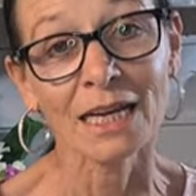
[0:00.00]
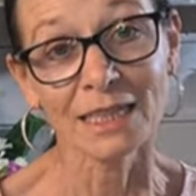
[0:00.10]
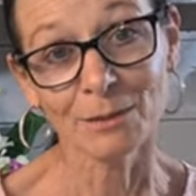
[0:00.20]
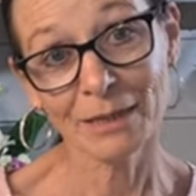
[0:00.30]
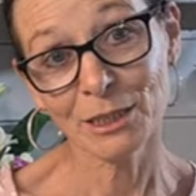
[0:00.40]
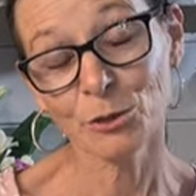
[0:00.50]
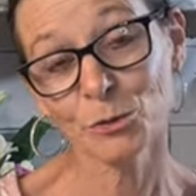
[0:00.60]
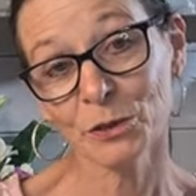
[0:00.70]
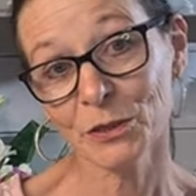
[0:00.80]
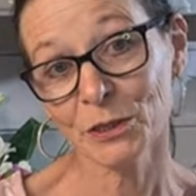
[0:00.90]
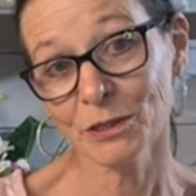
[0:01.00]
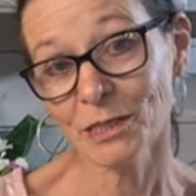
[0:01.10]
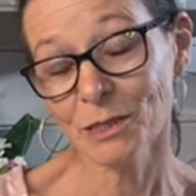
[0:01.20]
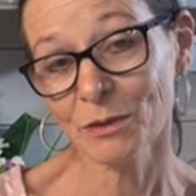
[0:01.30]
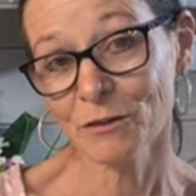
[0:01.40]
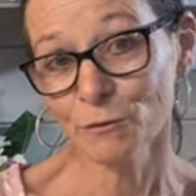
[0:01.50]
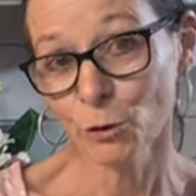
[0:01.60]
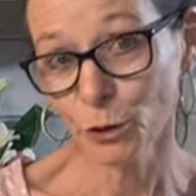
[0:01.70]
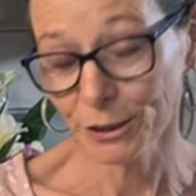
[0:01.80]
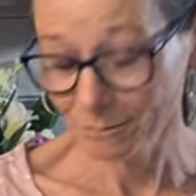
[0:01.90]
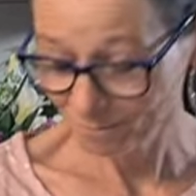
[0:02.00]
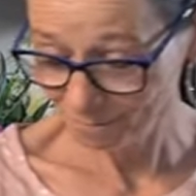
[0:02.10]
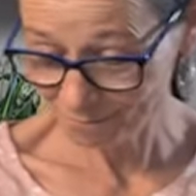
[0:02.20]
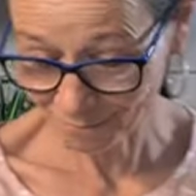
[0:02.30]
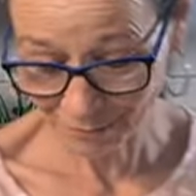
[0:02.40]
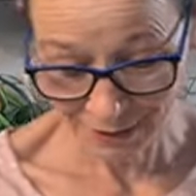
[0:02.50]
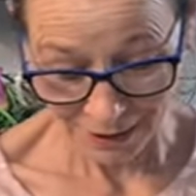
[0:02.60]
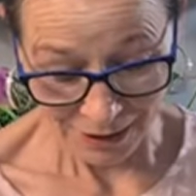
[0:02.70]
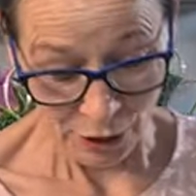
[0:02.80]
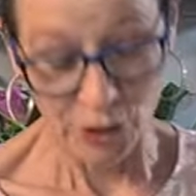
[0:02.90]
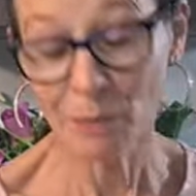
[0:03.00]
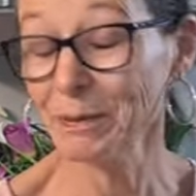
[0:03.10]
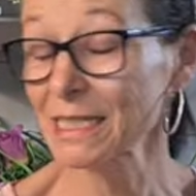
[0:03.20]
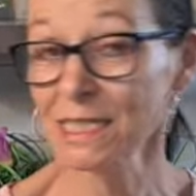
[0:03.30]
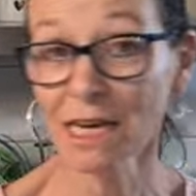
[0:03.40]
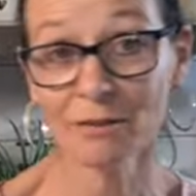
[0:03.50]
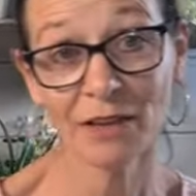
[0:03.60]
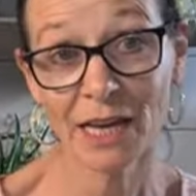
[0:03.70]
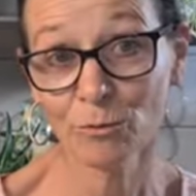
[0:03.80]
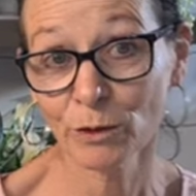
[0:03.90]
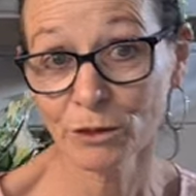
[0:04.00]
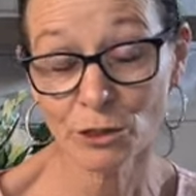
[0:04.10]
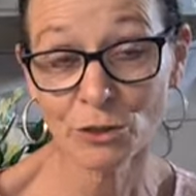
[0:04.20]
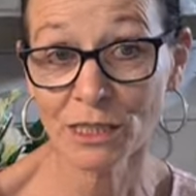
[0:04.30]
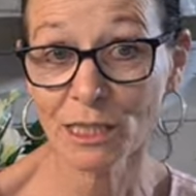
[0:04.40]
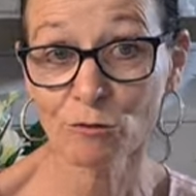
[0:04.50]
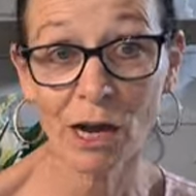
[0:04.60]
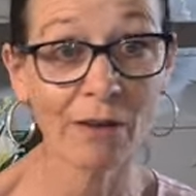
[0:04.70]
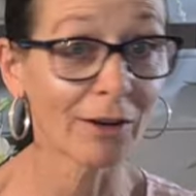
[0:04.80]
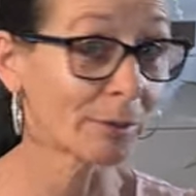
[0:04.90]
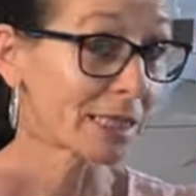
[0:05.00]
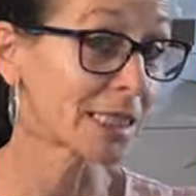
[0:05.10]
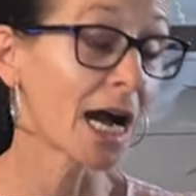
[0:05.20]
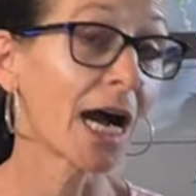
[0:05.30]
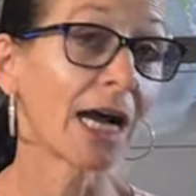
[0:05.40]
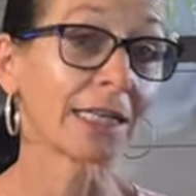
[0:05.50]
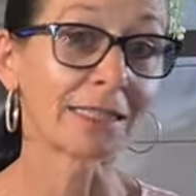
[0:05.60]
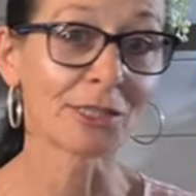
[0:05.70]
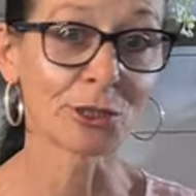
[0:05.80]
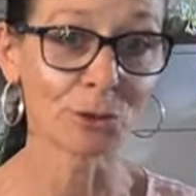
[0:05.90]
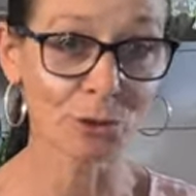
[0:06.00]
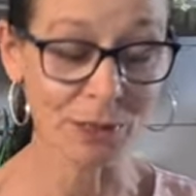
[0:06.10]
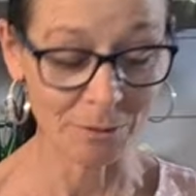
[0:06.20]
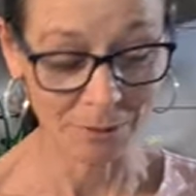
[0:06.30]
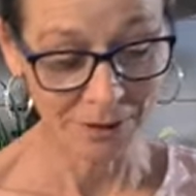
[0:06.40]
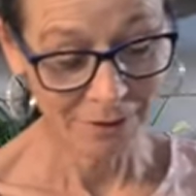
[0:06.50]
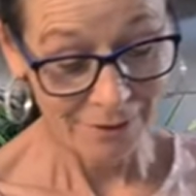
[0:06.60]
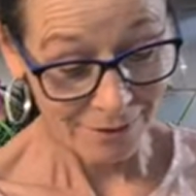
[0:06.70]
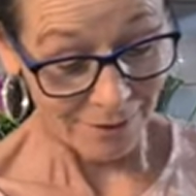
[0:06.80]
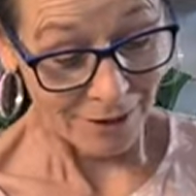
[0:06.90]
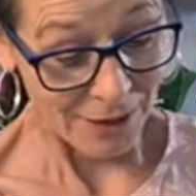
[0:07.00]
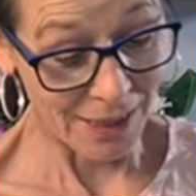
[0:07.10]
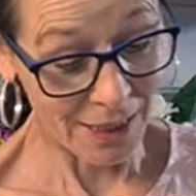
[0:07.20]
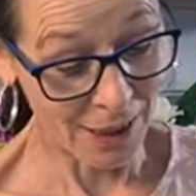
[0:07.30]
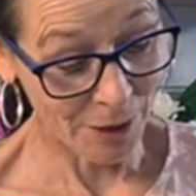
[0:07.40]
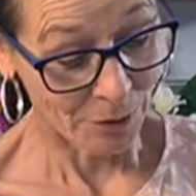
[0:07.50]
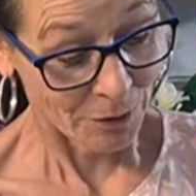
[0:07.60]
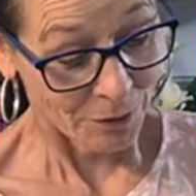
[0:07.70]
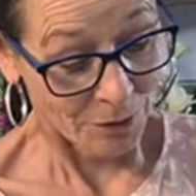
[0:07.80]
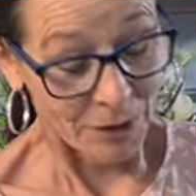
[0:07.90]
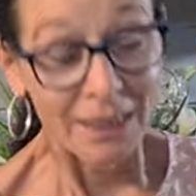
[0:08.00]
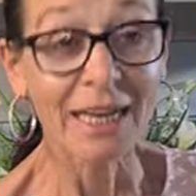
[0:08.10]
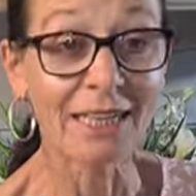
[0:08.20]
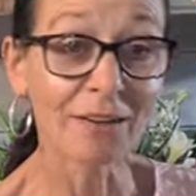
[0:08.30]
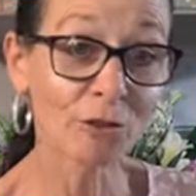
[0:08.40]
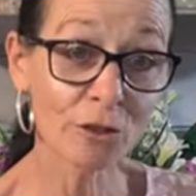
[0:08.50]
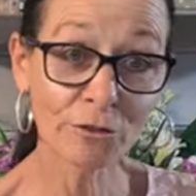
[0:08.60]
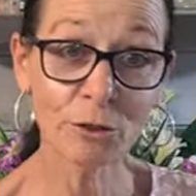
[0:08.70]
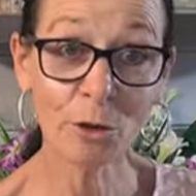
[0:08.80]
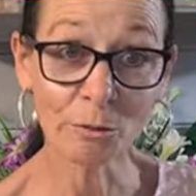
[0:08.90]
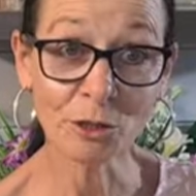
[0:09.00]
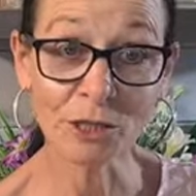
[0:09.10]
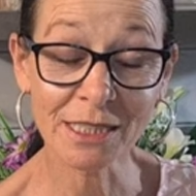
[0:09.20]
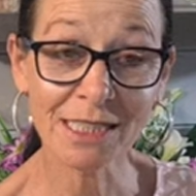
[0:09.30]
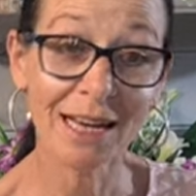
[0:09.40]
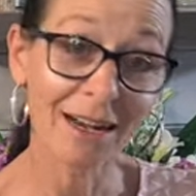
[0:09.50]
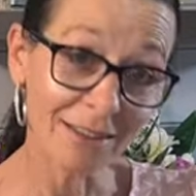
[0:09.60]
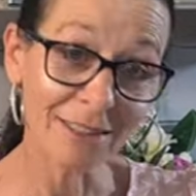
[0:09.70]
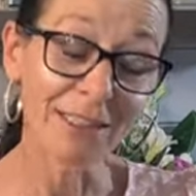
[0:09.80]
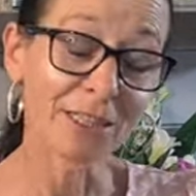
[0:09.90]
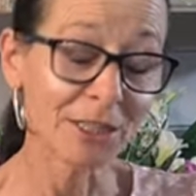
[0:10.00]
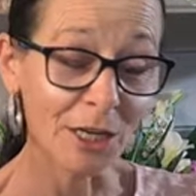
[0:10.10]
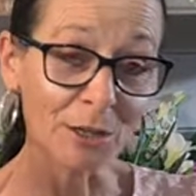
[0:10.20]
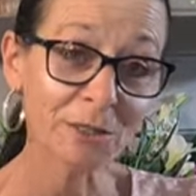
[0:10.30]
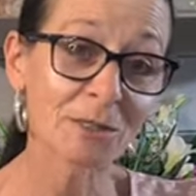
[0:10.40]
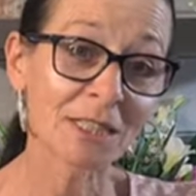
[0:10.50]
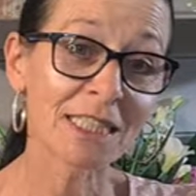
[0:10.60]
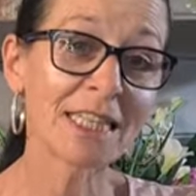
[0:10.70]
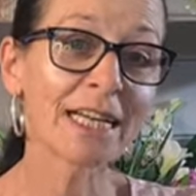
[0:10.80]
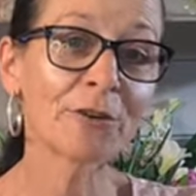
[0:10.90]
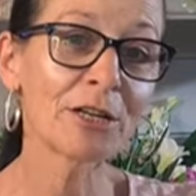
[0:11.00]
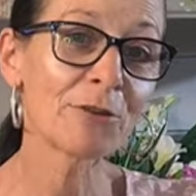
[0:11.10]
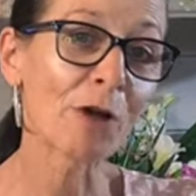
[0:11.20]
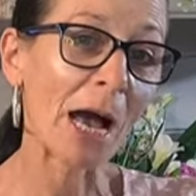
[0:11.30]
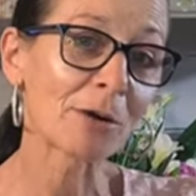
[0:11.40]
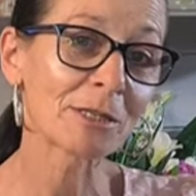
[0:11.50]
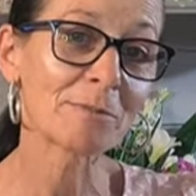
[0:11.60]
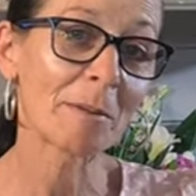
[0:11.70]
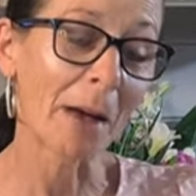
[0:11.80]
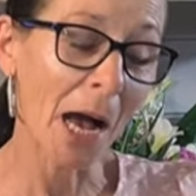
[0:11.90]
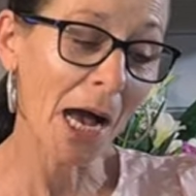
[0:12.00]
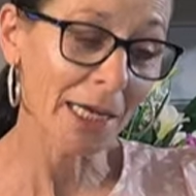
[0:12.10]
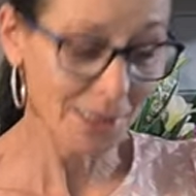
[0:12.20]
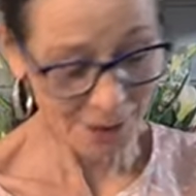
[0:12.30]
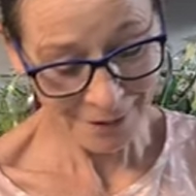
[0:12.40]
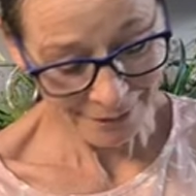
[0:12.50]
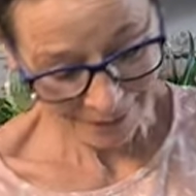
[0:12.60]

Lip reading: and I may do one of those as well for you, because as soon as they arrive I'll be dying to use them. So yeah, I've got a few options that you know, tickering around in my mind.